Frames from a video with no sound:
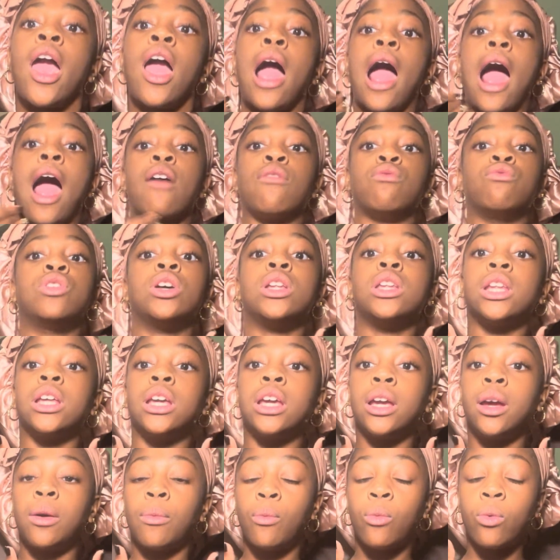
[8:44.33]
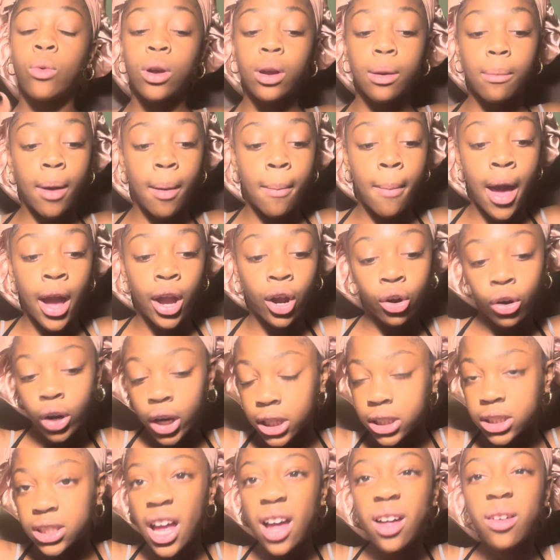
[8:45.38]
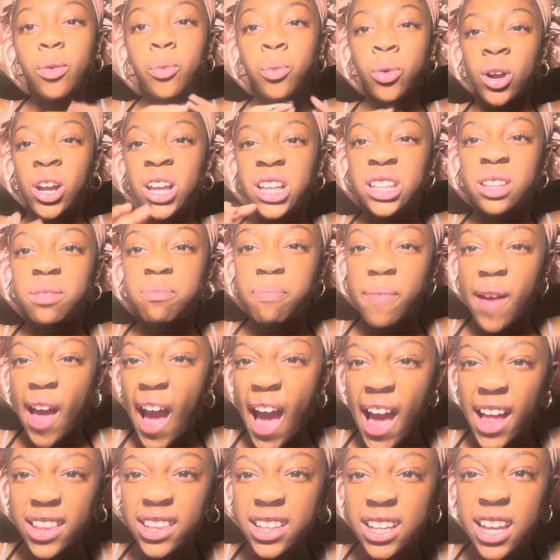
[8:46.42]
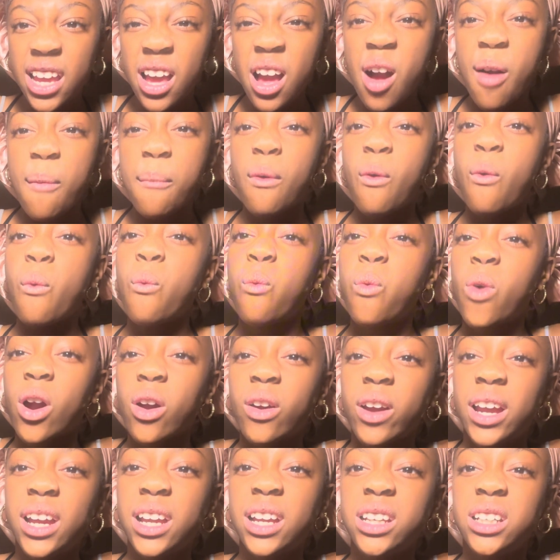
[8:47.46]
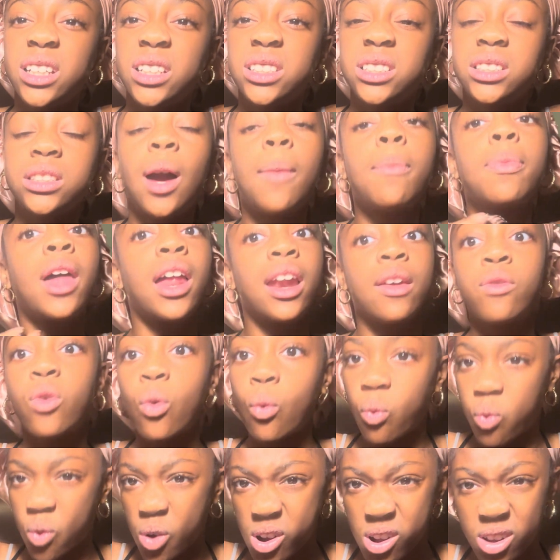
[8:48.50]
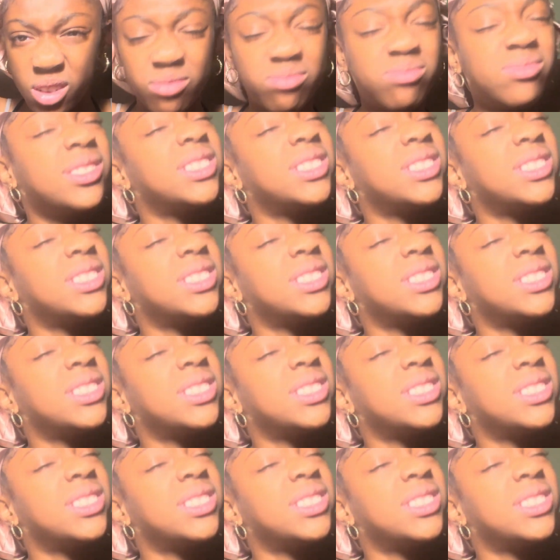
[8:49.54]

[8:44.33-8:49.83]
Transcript: I really am worried about my grades. Not worried badly, but worried. I'm not even worried.